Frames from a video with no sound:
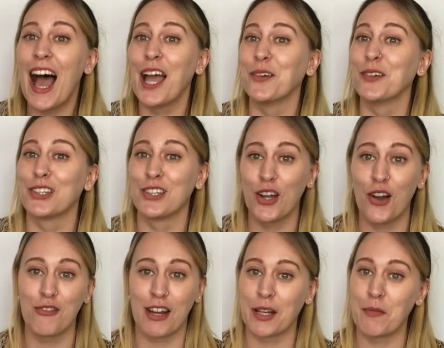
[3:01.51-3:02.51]
I would not
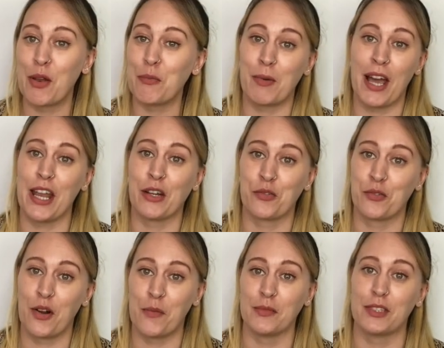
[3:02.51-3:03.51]
recommend buying
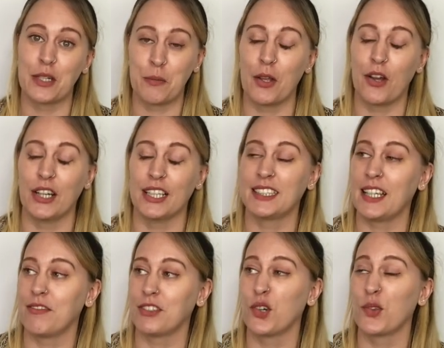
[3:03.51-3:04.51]
from, to be honest. I
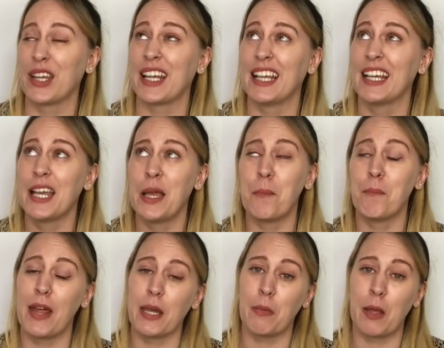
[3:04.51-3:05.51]
don't think
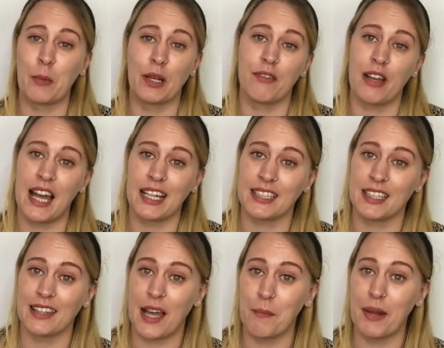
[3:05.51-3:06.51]
many people have had
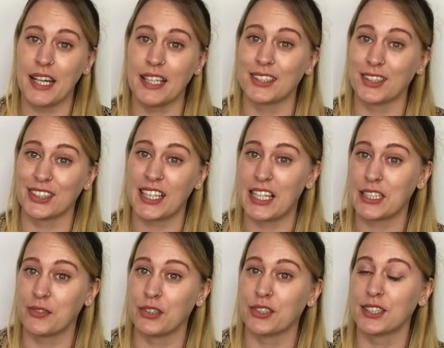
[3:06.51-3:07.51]
that many
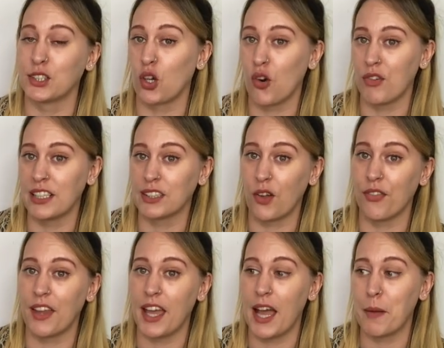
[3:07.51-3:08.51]
successful stories on
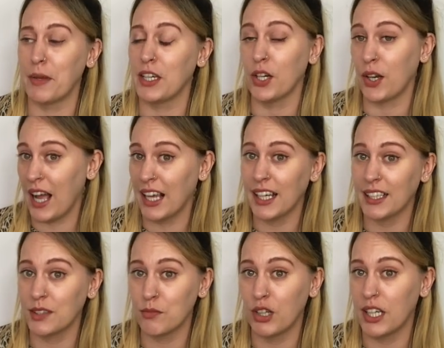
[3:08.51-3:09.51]
there. I mean, you can get
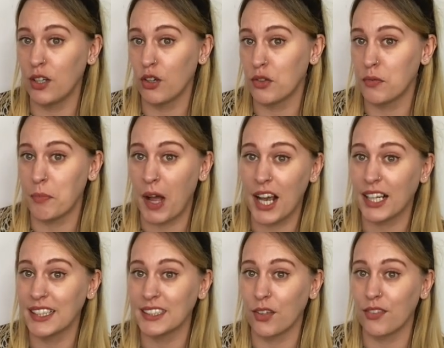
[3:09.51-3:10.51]
some really good
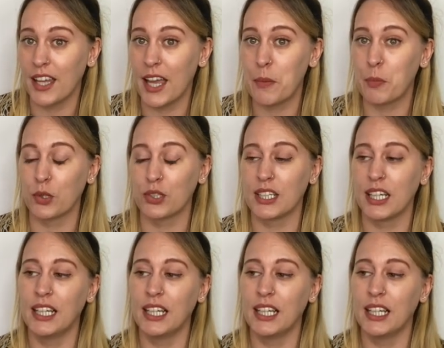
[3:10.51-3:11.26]
bargains on there, but